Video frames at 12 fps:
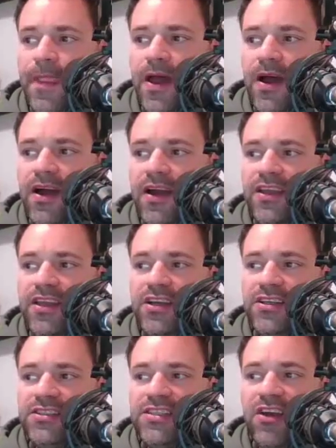Uh,
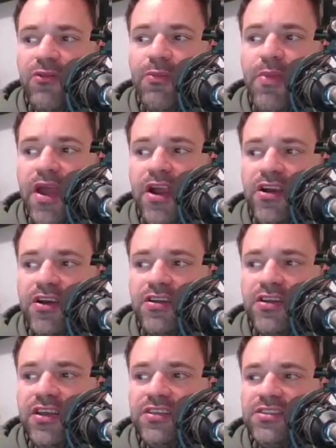here instead of
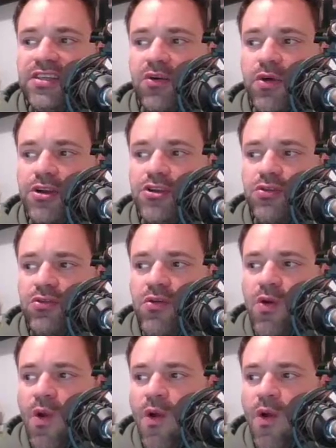paired is sequential.